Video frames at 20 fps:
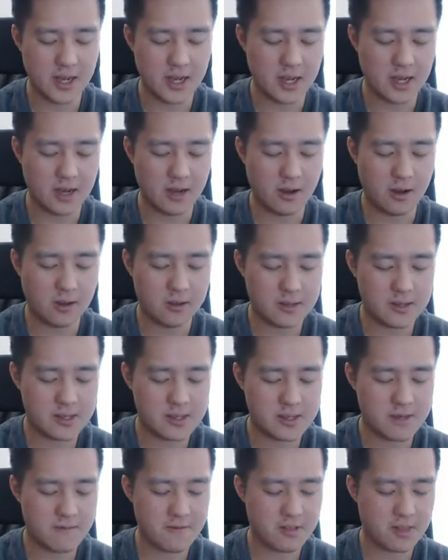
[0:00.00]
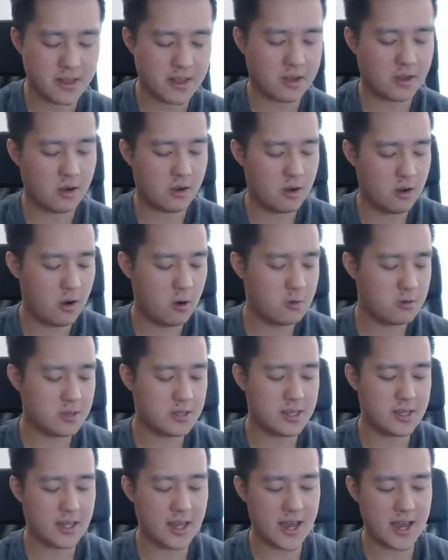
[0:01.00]
uh, all these different like O
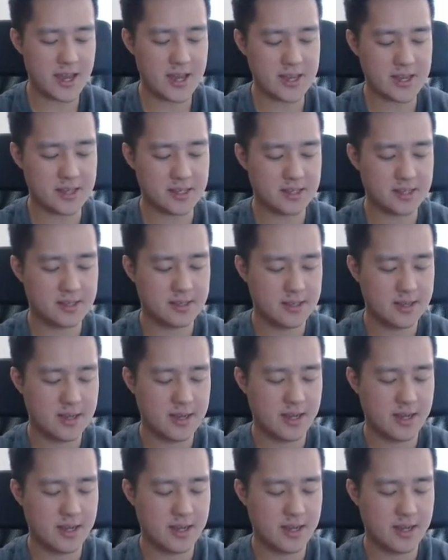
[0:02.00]
T Ks.